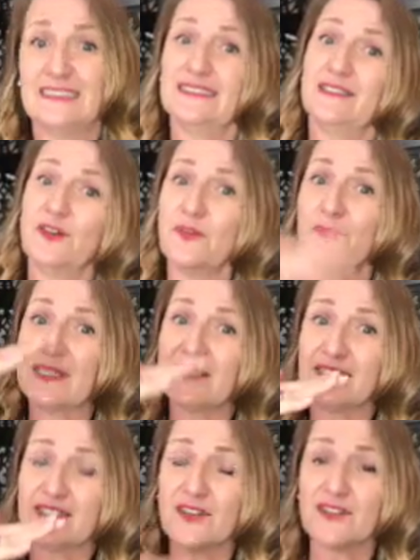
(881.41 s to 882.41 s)
All
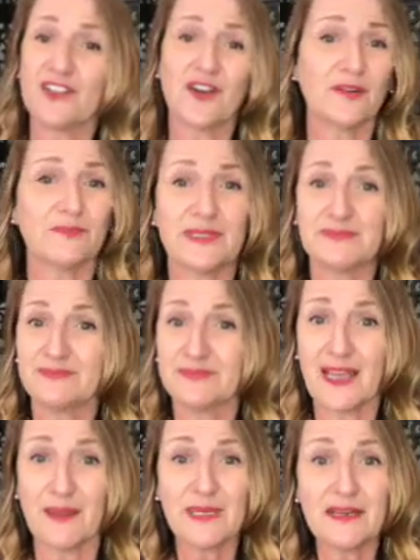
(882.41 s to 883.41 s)
business on top.
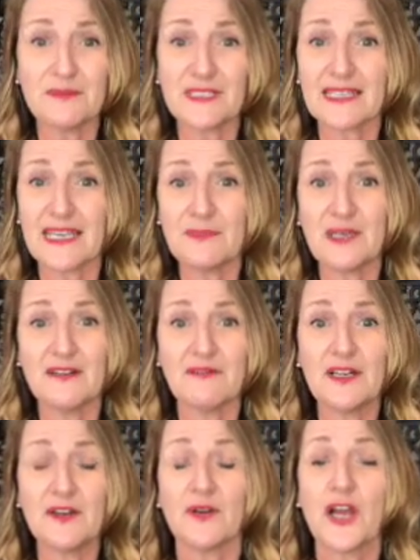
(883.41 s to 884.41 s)
I'm just keeping it
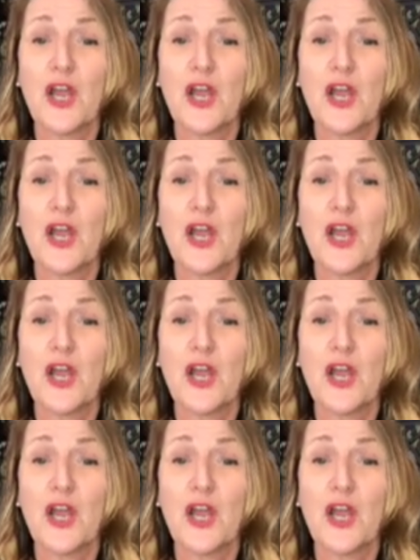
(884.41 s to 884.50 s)
real.